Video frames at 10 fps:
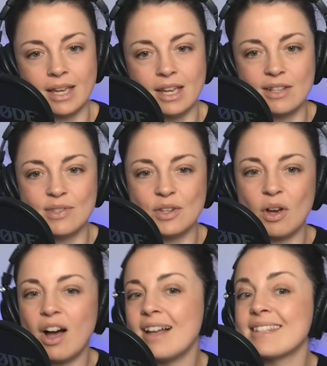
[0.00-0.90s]
So
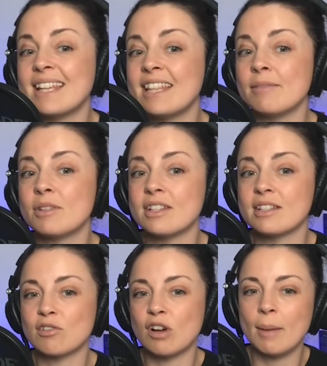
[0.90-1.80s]
you're asking them to
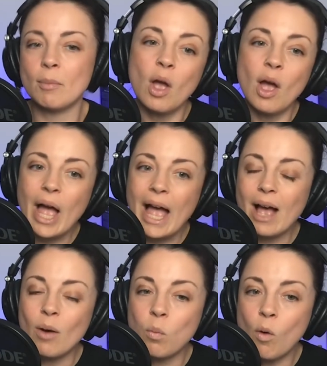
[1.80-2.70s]
describe,
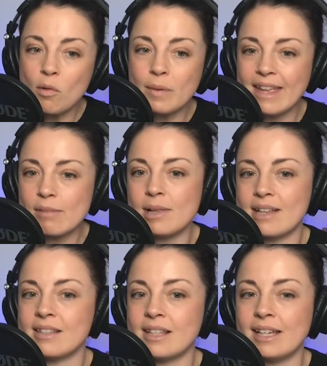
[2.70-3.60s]
what were they
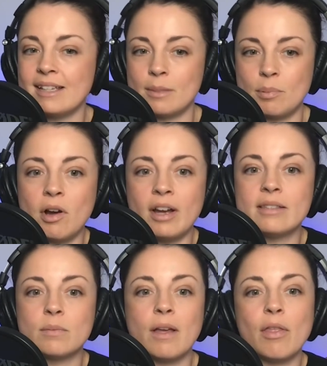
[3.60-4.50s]
pleasantly
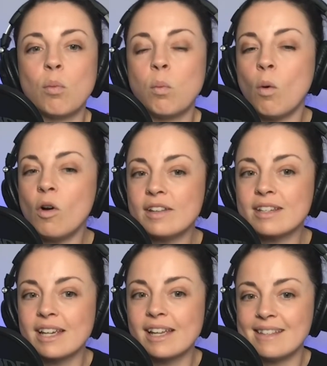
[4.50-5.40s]
surprised with? What
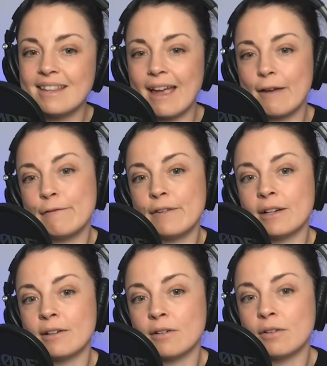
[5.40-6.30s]
did they
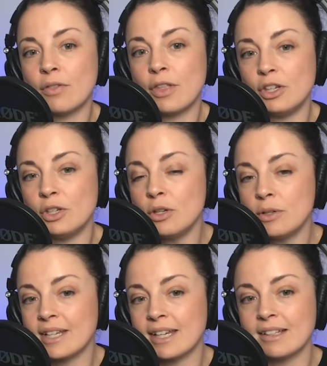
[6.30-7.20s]
feel that you
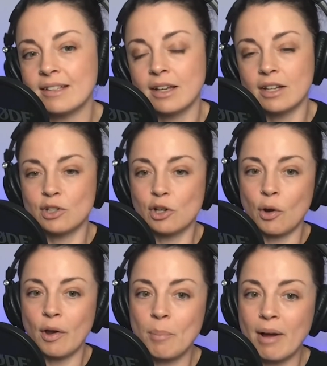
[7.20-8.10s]
did to go
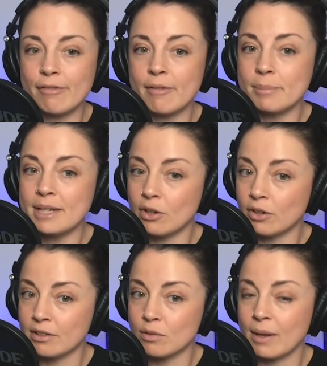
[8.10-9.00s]
above and
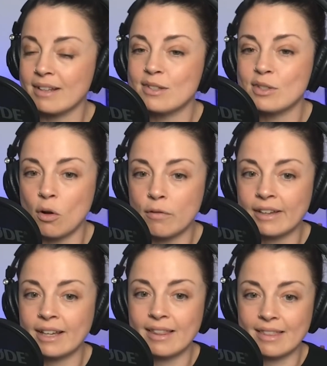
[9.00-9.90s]
beyond when
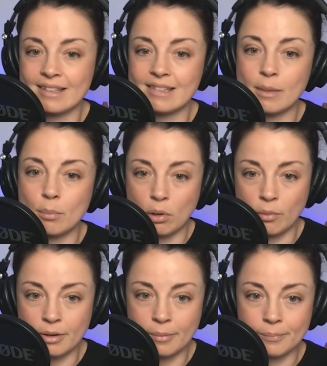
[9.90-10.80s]
solving this
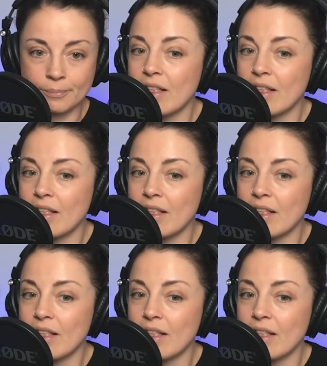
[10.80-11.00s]
problem?